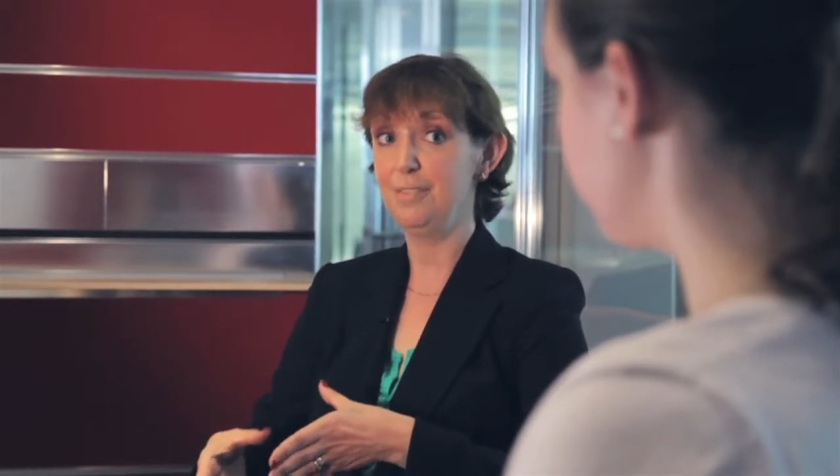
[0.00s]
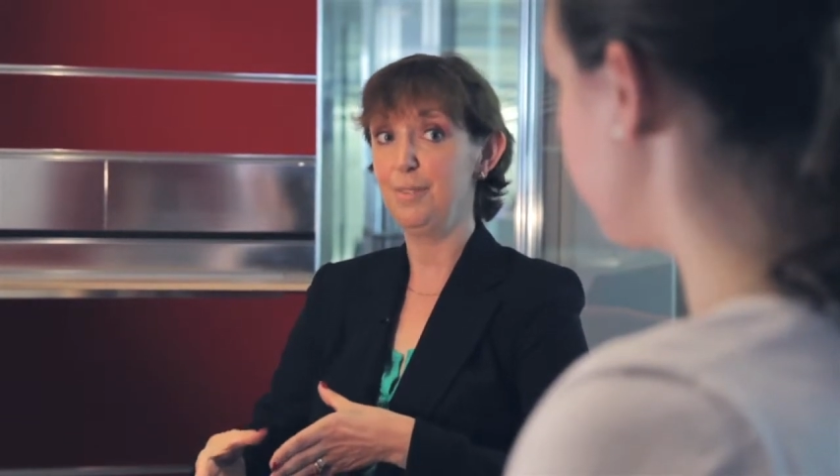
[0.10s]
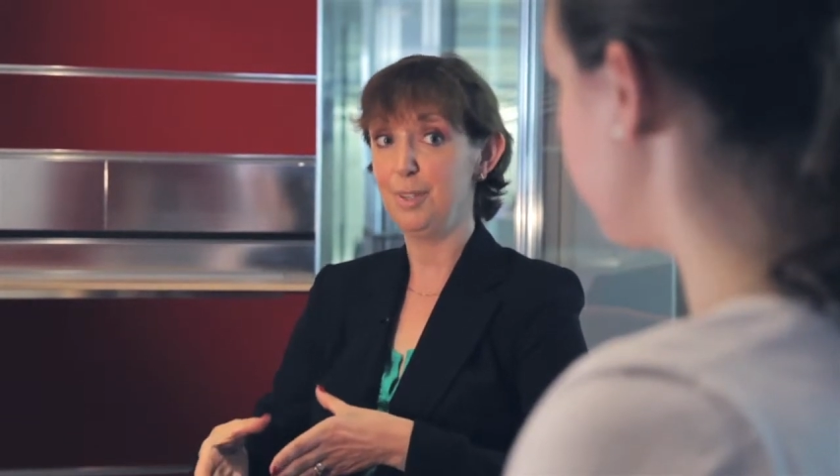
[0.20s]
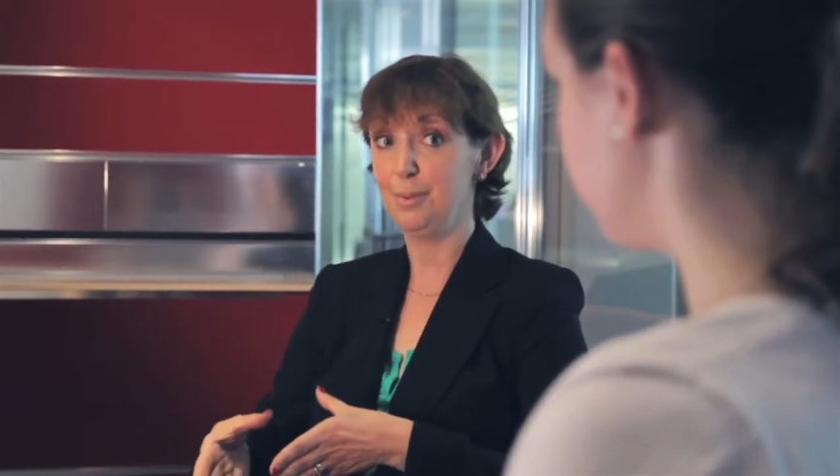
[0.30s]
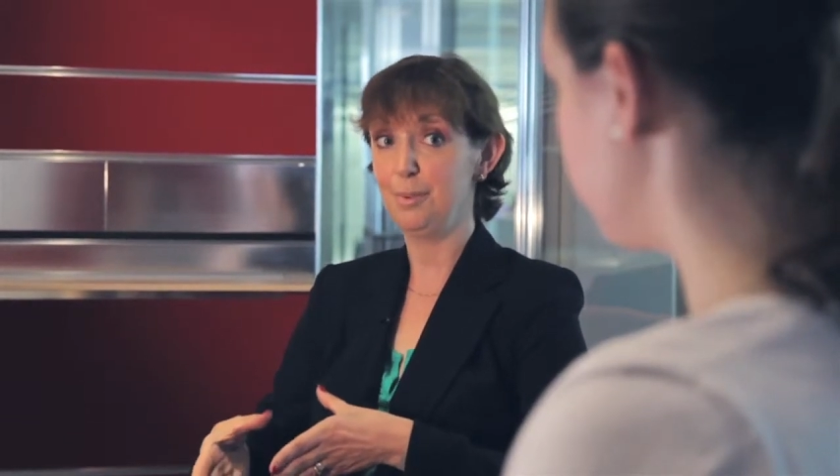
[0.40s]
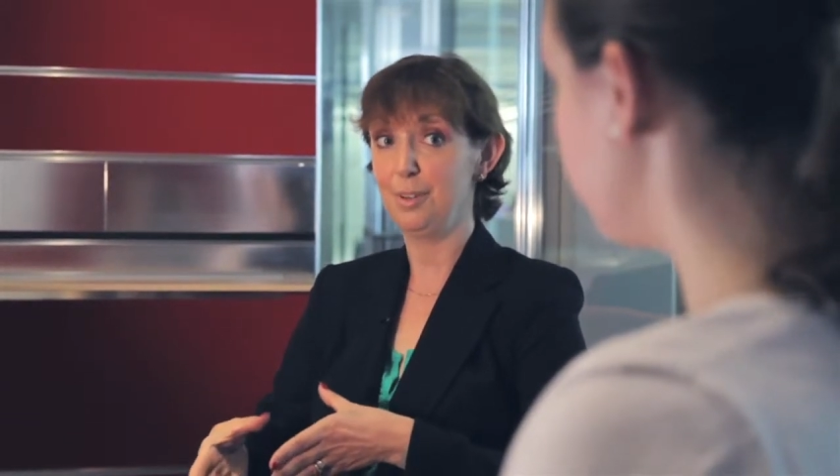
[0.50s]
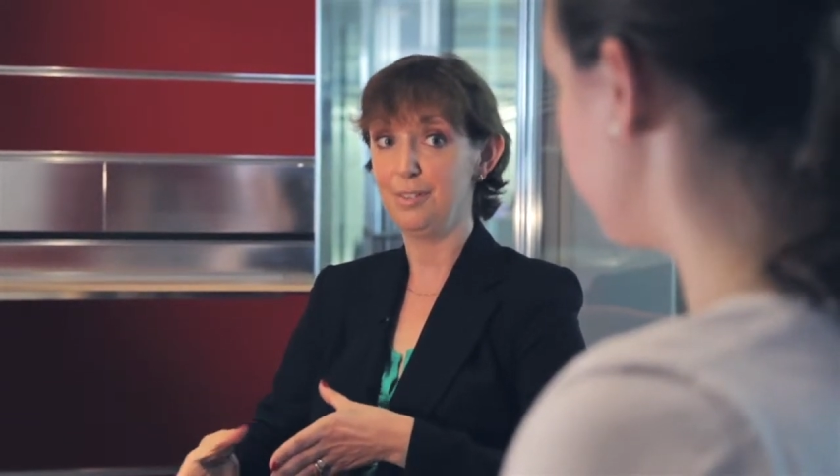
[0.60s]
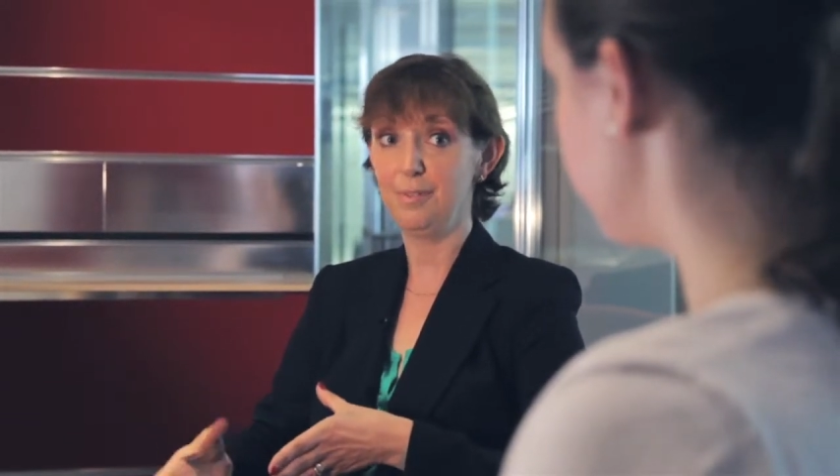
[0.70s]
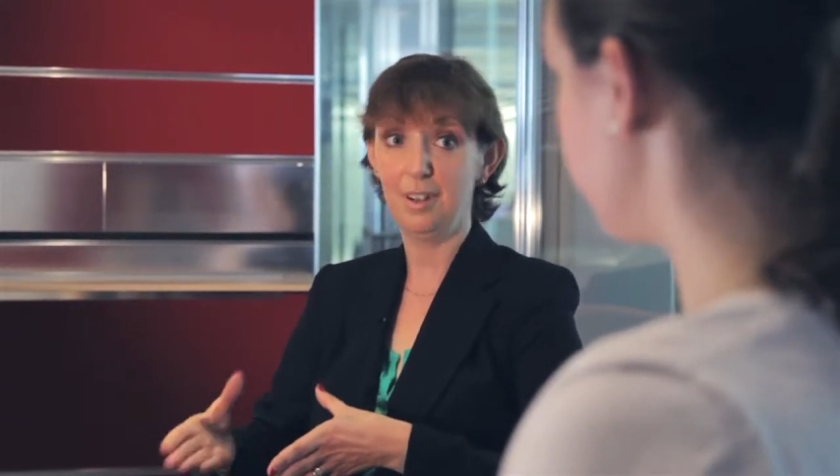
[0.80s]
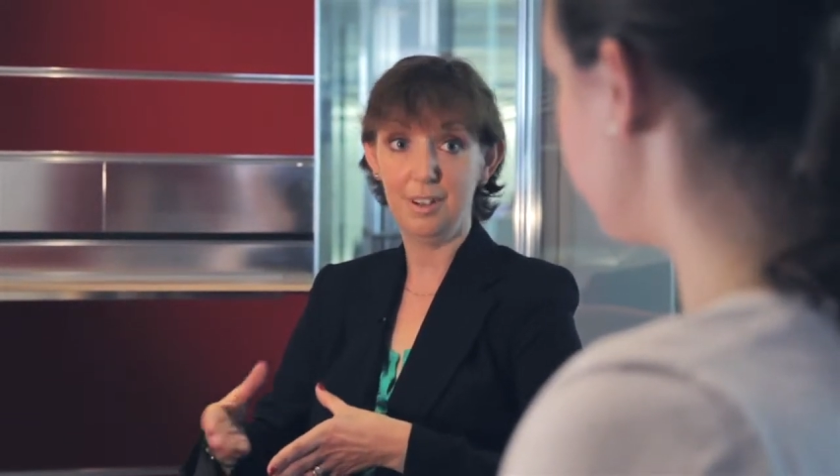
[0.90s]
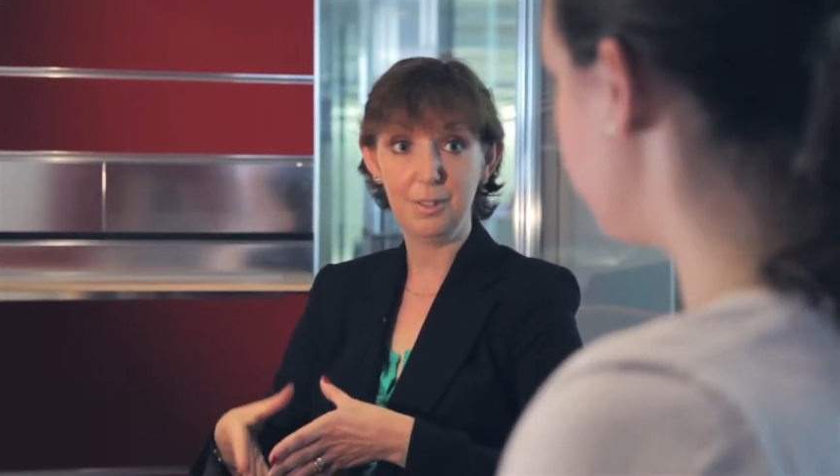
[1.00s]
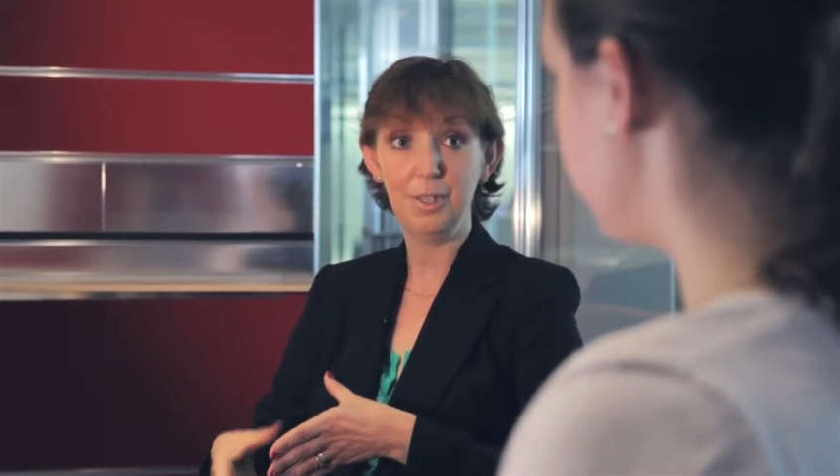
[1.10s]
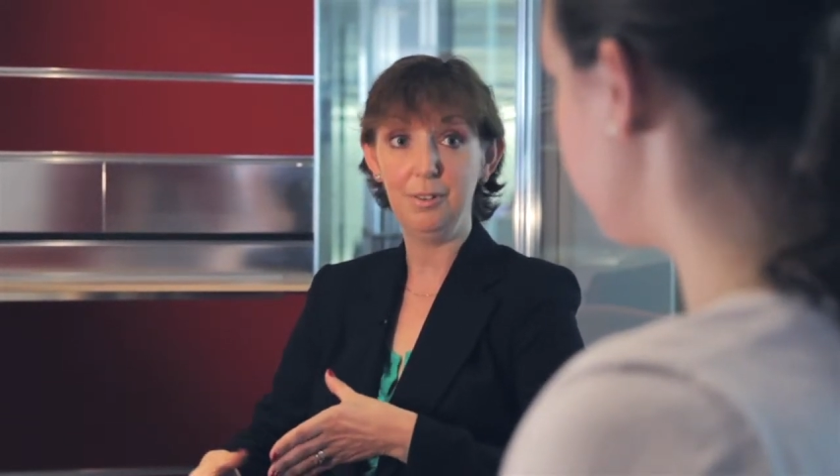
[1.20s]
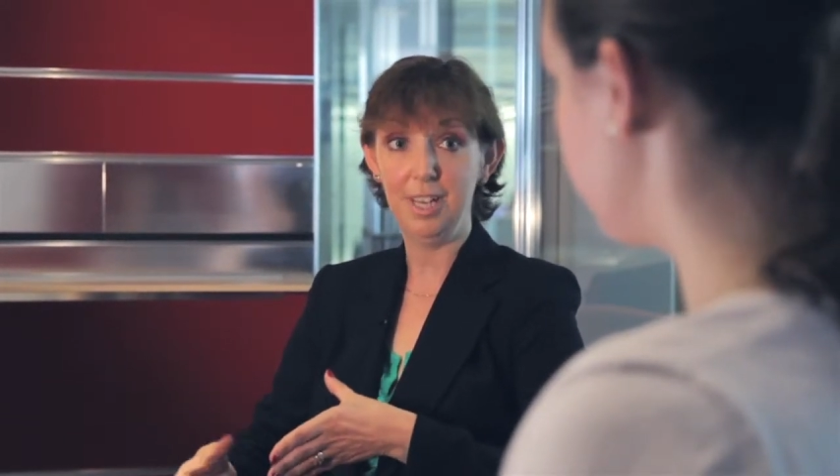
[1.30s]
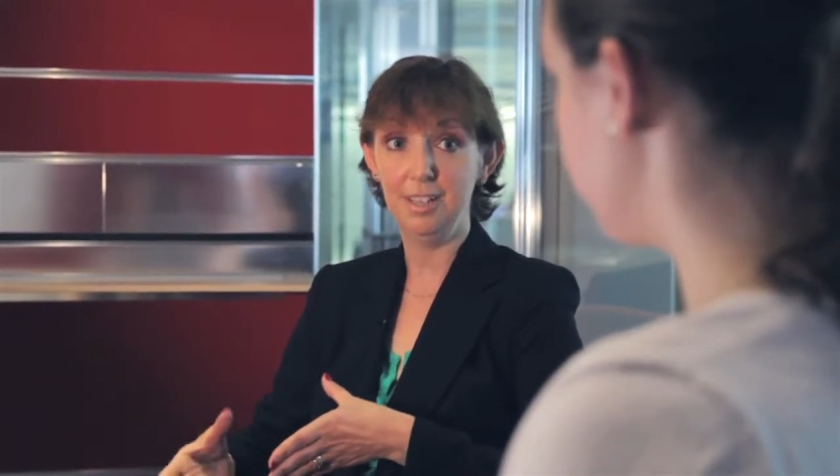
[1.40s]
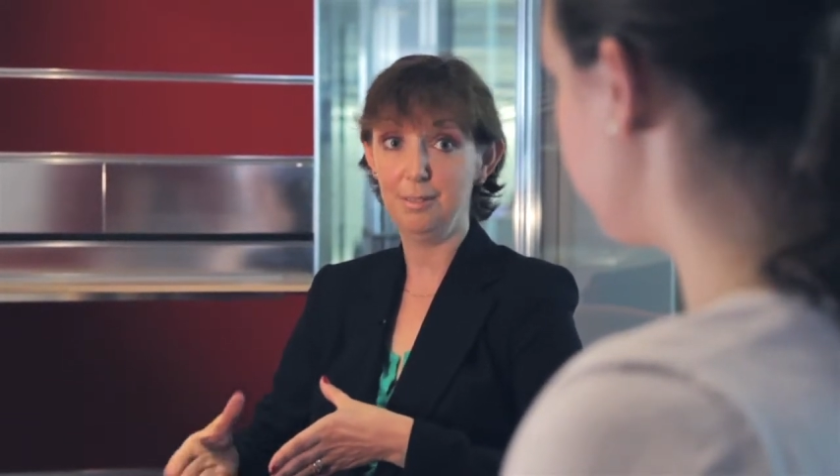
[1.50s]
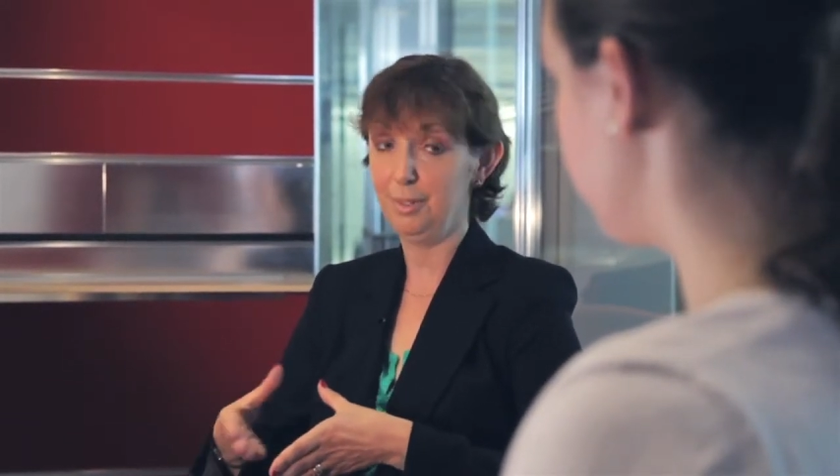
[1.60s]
of investment trusts for the last 2 years,